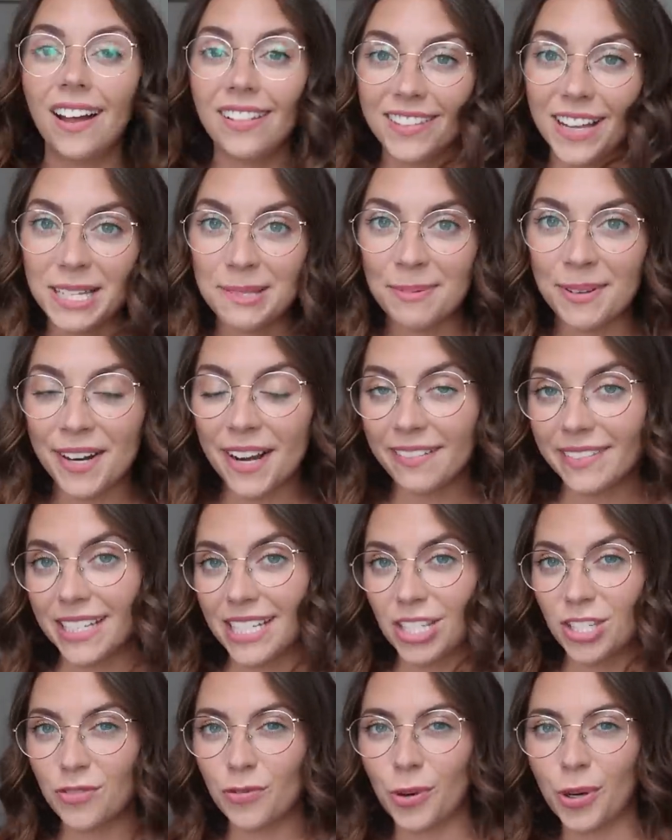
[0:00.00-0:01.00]
Last but not
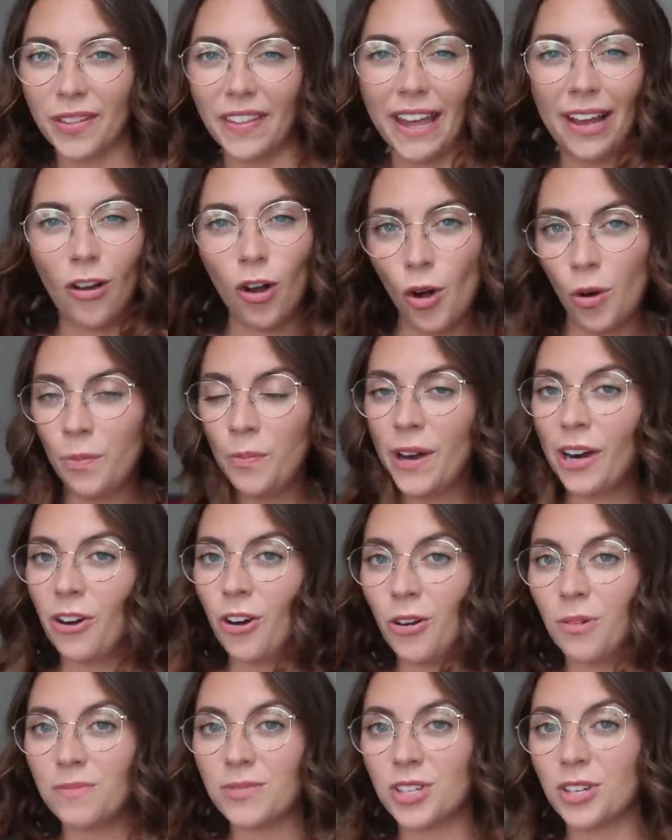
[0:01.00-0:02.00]
least for like homeware,
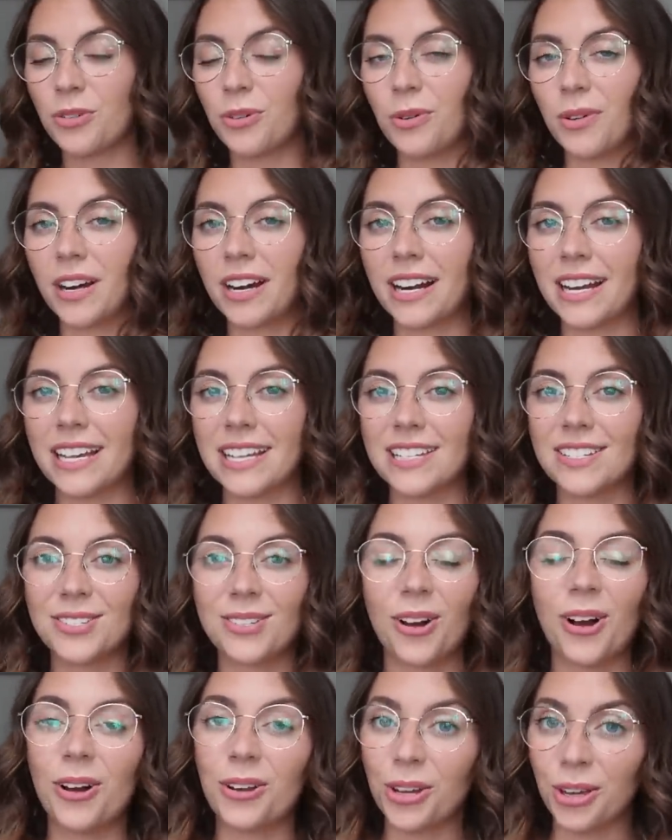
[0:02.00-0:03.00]
home decor is
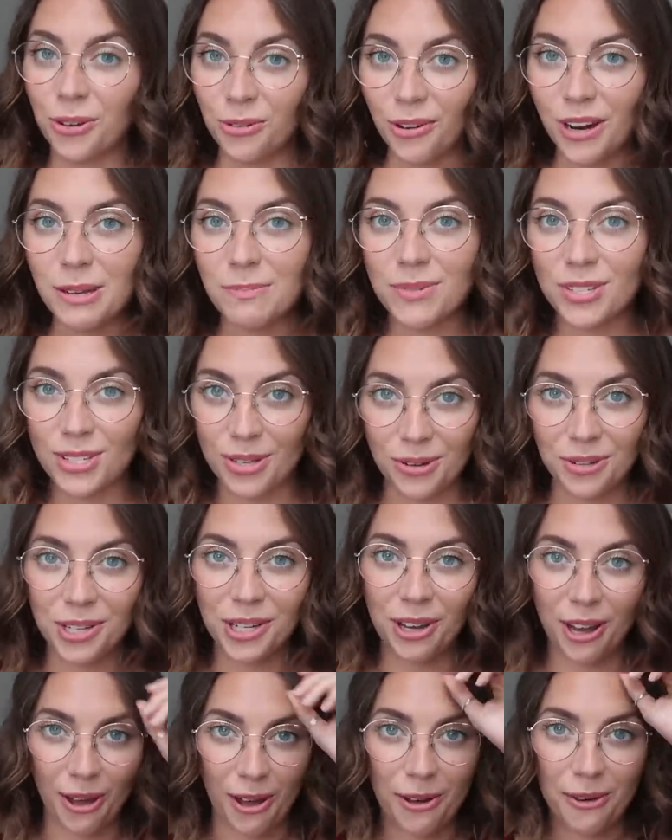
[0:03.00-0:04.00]
called Grape Soda
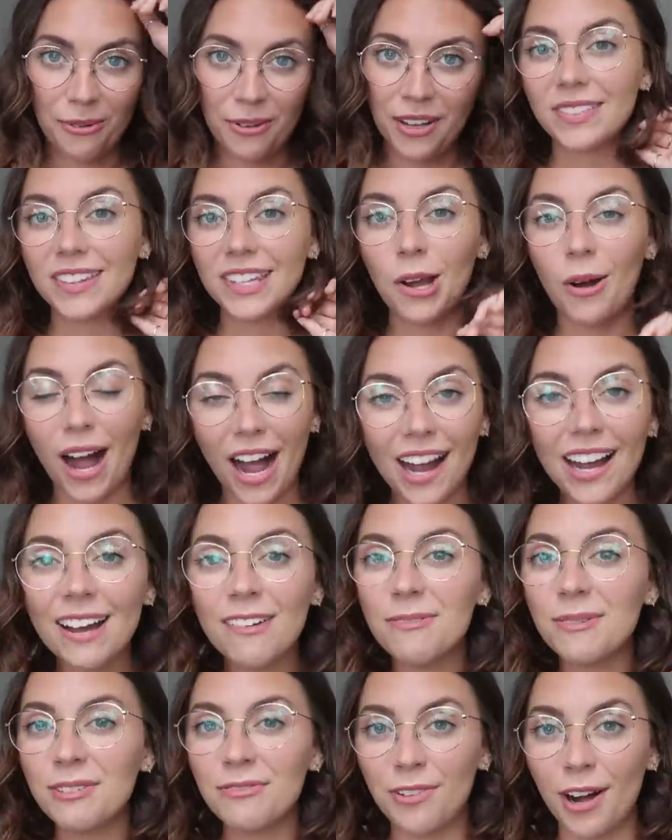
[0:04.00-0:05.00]
Co. Now I
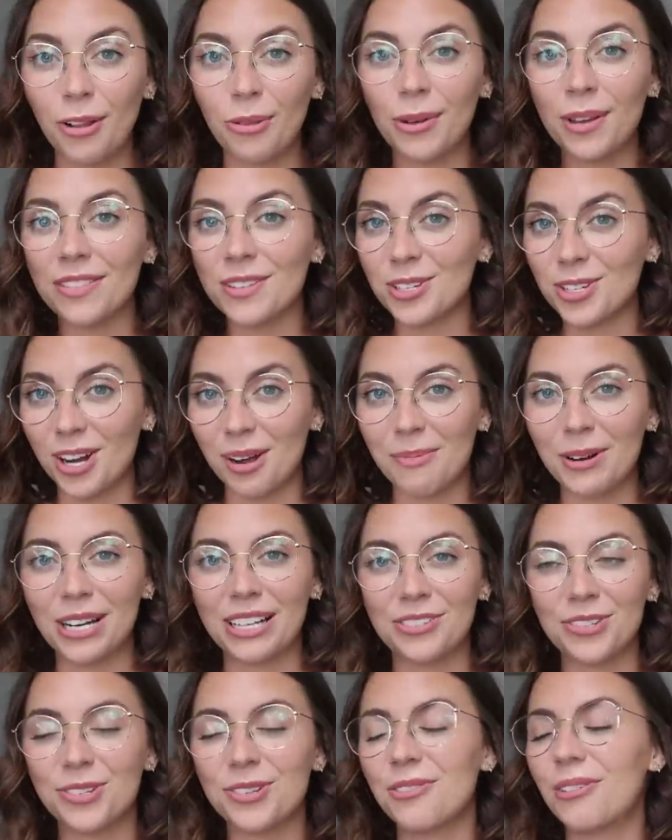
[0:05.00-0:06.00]
have been following this shop on
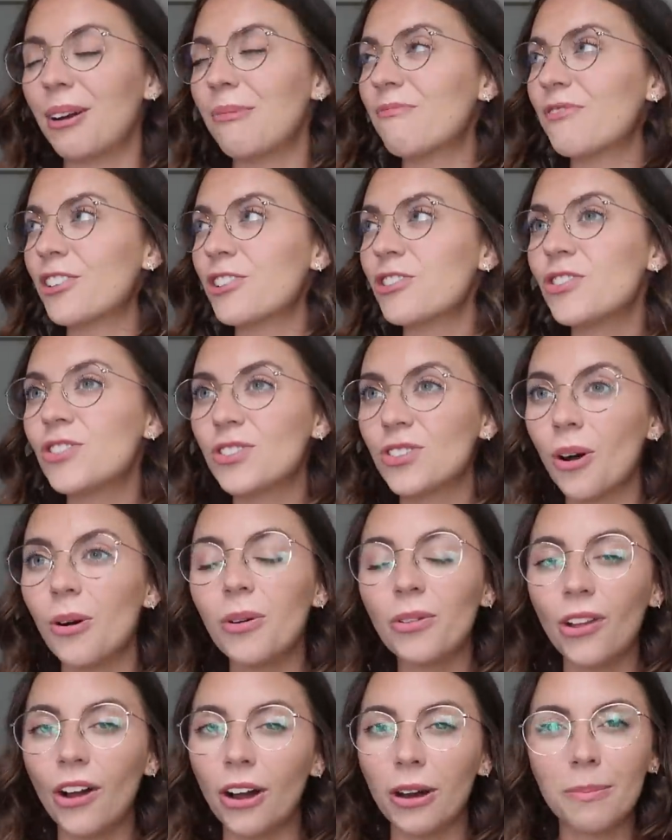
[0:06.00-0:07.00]
Instagram for so
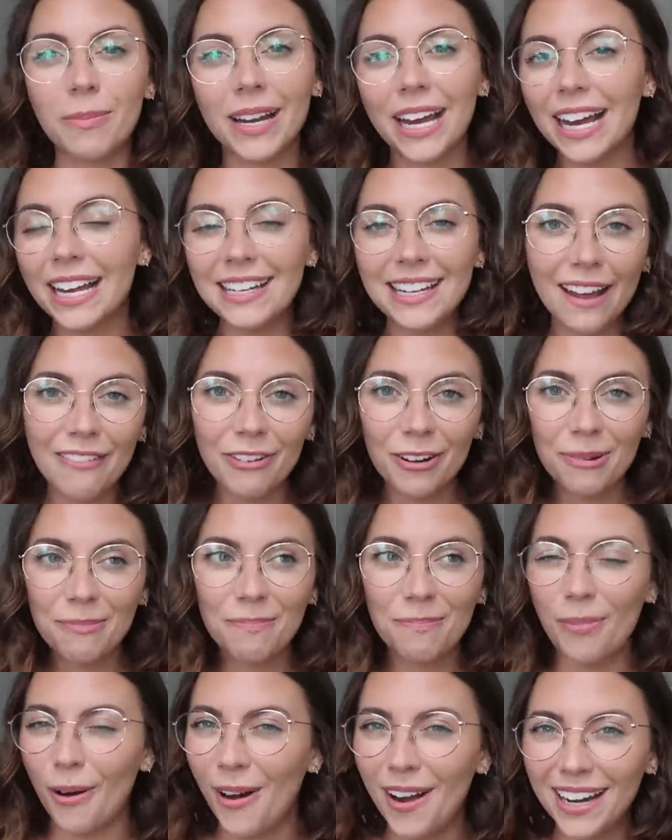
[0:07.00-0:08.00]
long, but I had
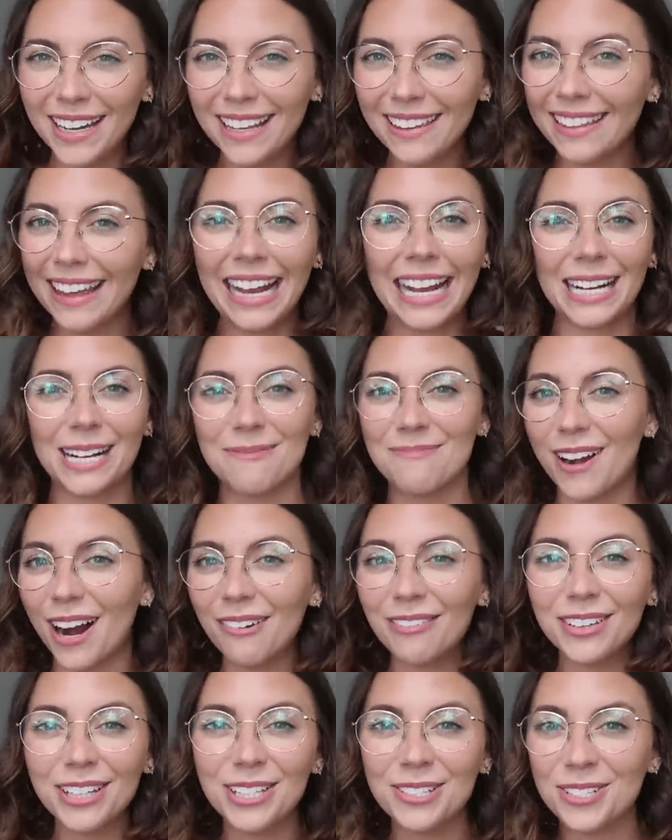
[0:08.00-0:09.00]
never bought anything and I'm
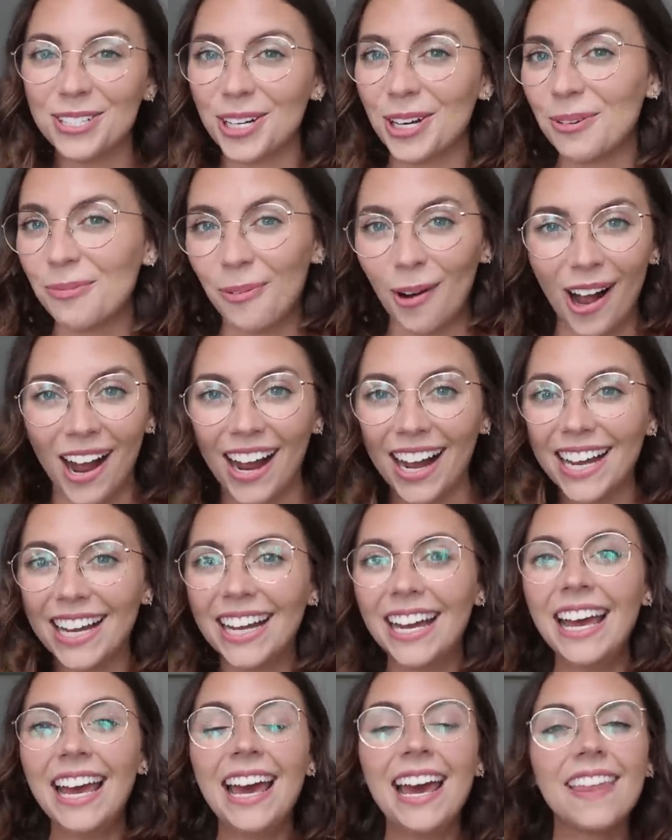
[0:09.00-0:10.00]
not really sure
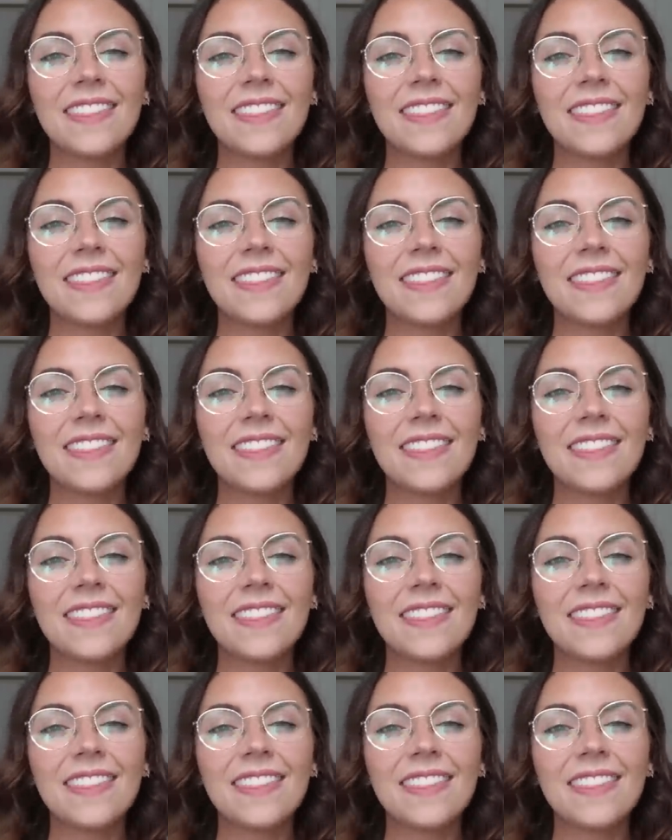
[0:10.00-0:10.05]
why.